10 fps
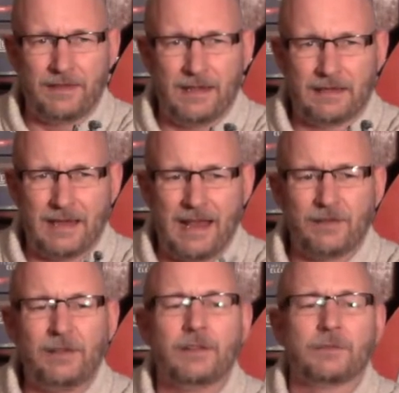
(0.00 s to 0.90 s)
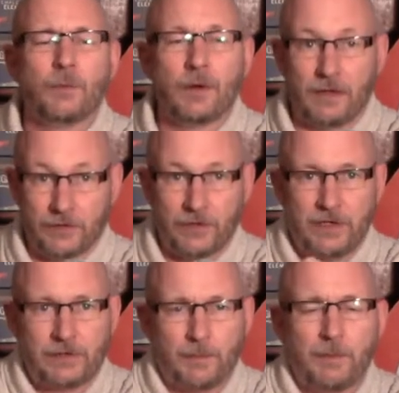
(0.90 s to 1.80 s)
It actually looks more like a sea
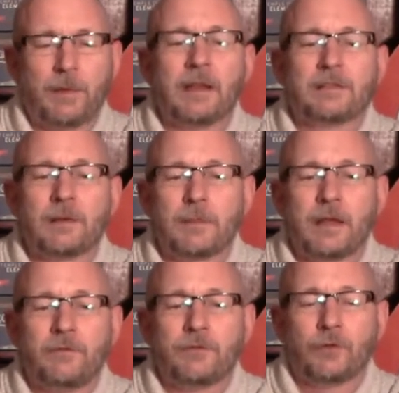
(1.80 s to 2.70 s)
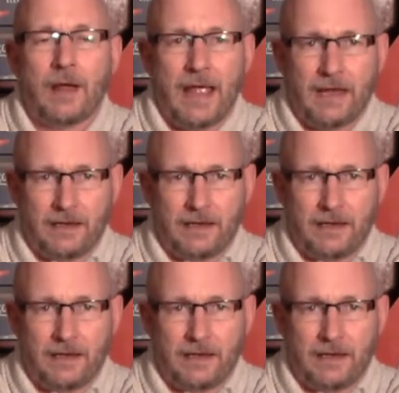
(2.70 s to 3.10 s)
serpent, but it's some kind of dragon.